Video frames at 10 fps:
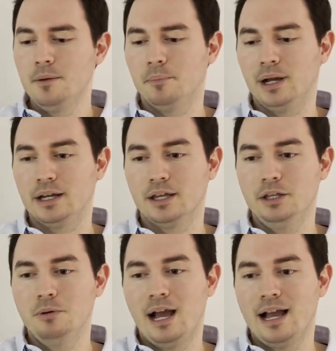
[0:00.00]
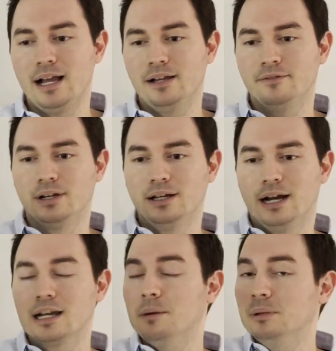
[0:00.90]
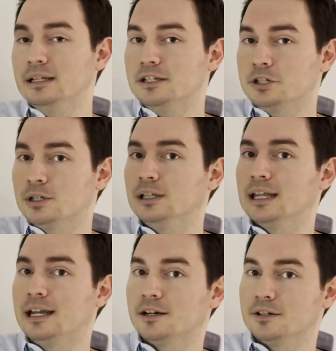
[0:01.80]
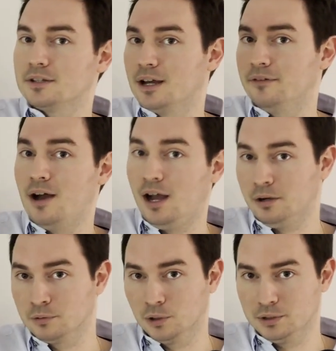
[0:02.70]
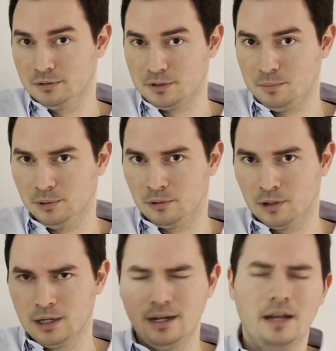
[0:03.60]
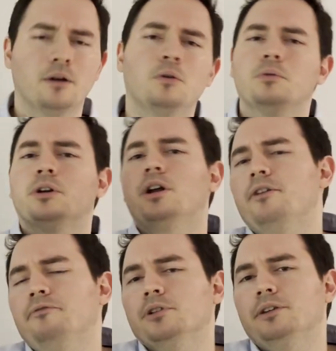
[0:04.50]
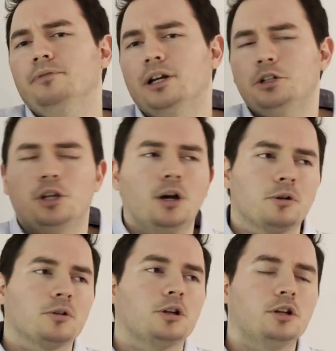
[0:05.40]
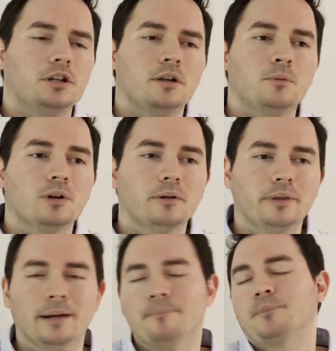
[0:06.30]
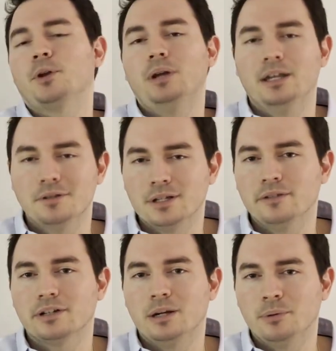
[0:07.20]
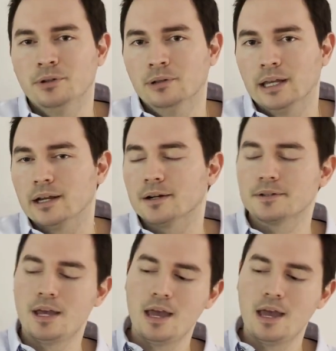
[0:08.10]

But you have a couple additional layers of Hyrule to explore, and they're not fully fleshed out, they could have done more with them. Okay, you still have a couple new layers.